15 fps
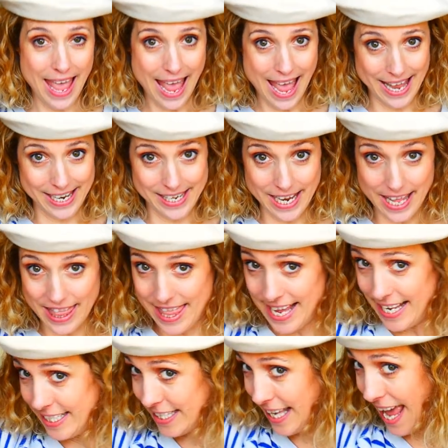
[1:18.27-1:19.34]
And
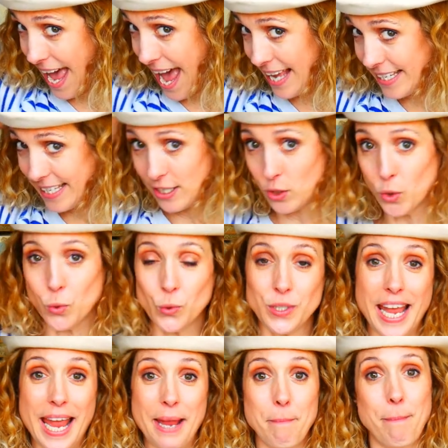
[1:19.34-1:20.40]
this hat is called
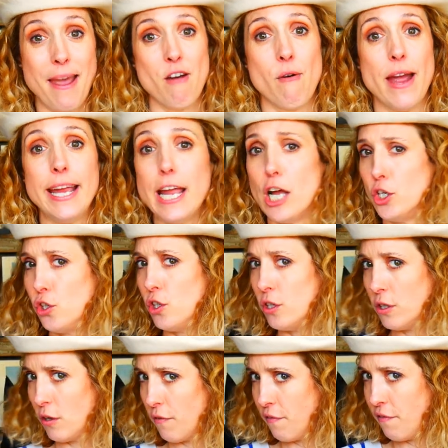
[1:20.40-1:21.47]
a beret and it
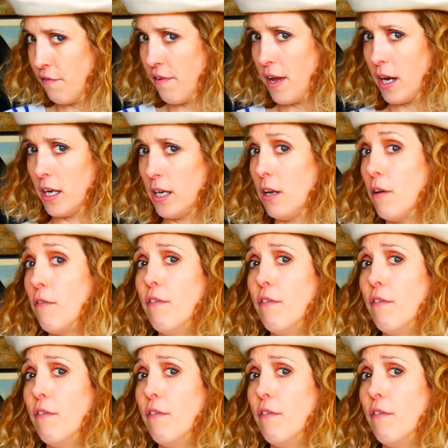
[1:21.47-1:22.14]
is very,